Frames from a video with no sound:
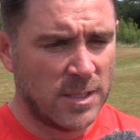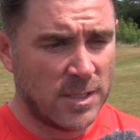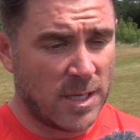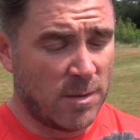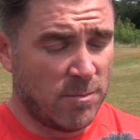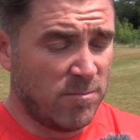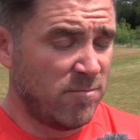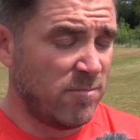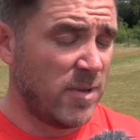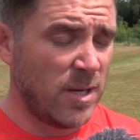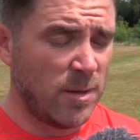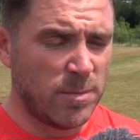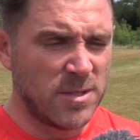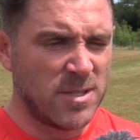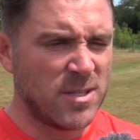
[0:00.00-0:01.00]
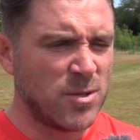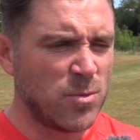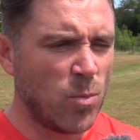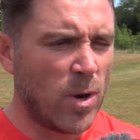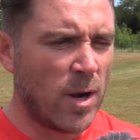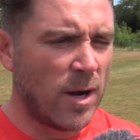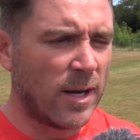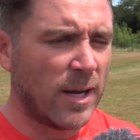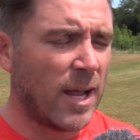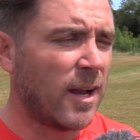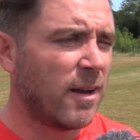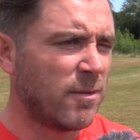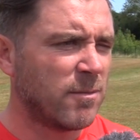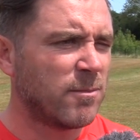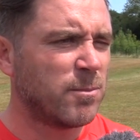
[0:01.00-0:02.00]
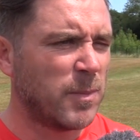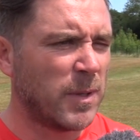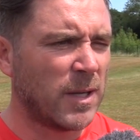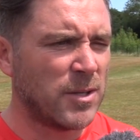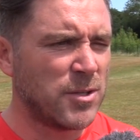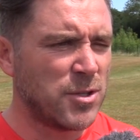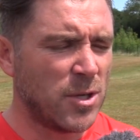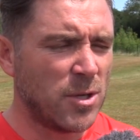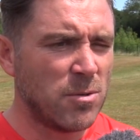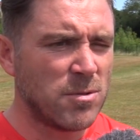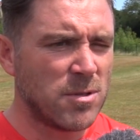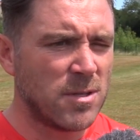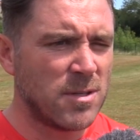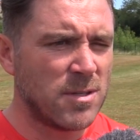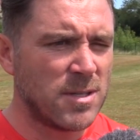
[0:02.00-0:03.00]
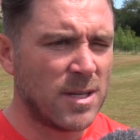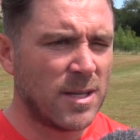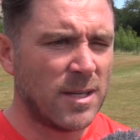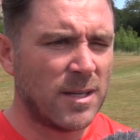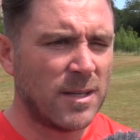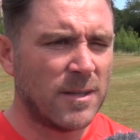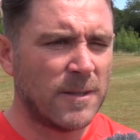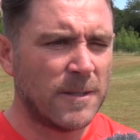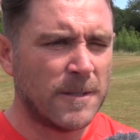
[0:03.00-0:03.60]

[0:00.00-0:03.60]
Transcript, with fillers: I'm in a position where I can pick and choose. And uh,